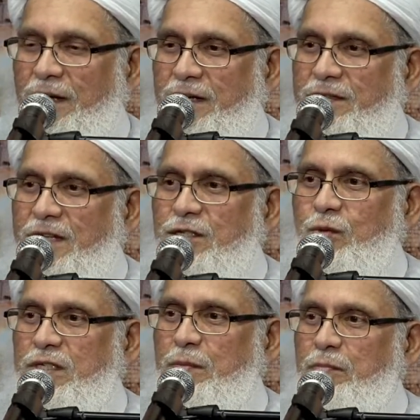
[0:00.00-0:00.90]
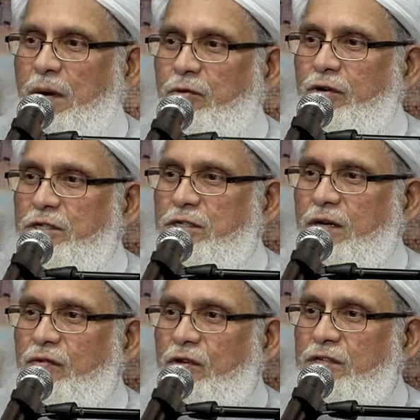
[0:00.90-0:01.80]
And this was the preparation
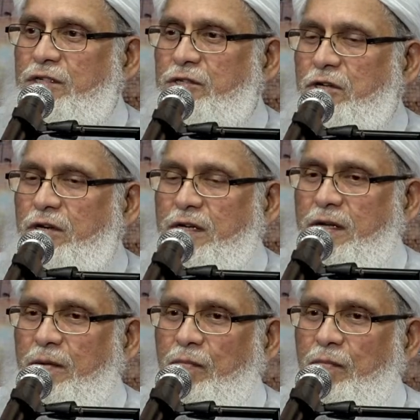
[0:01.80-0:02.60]
for this journey.